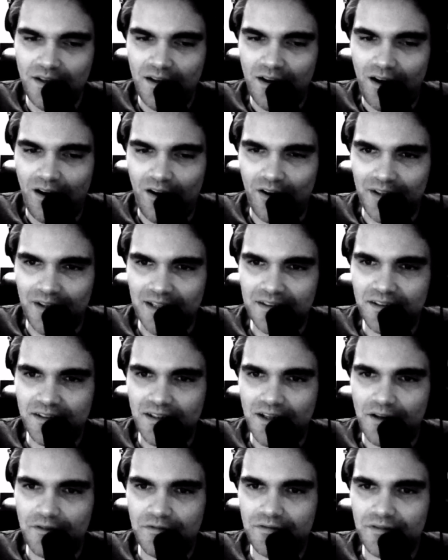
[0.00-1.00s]
all that
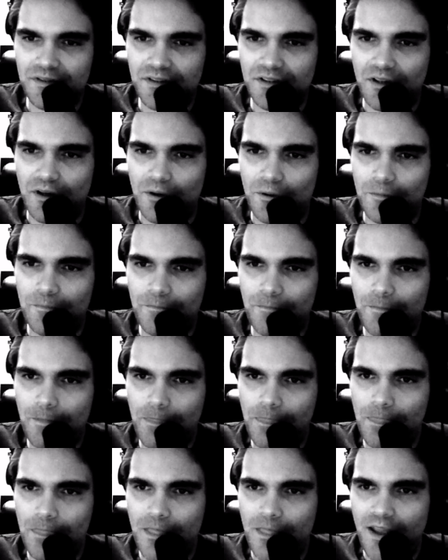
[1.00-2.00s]
stuff. So
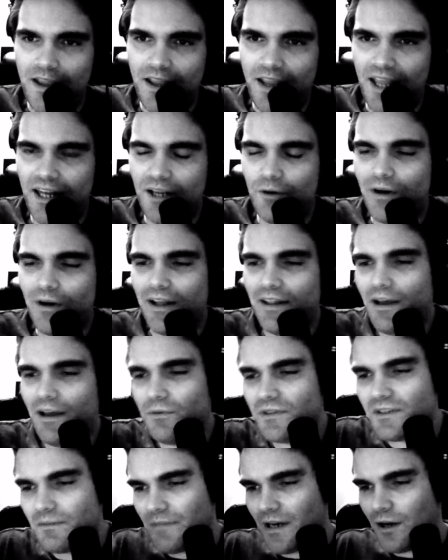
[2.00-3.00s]
anyway, that
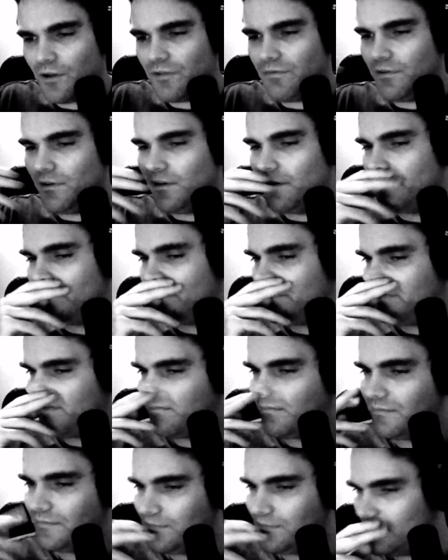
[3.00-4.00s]
was a mouthful of
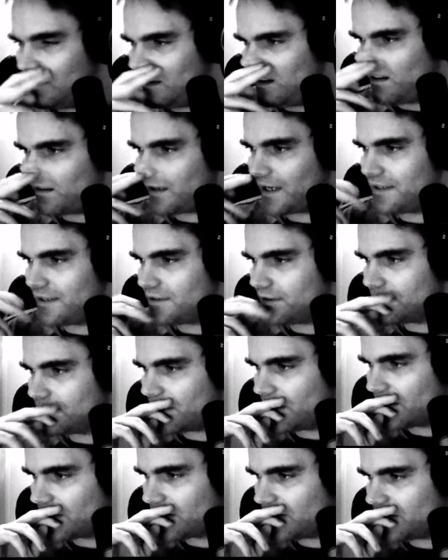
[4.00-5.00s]
all kinds of
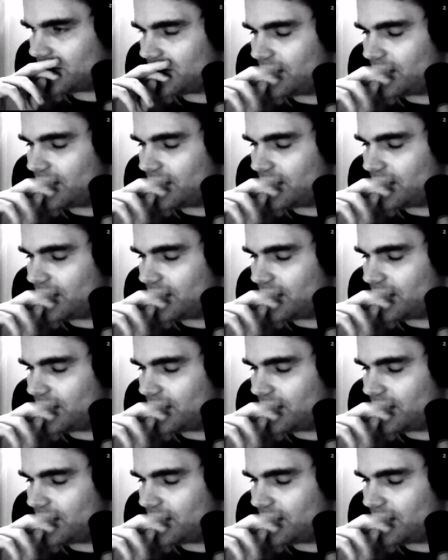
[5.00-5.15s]
junk.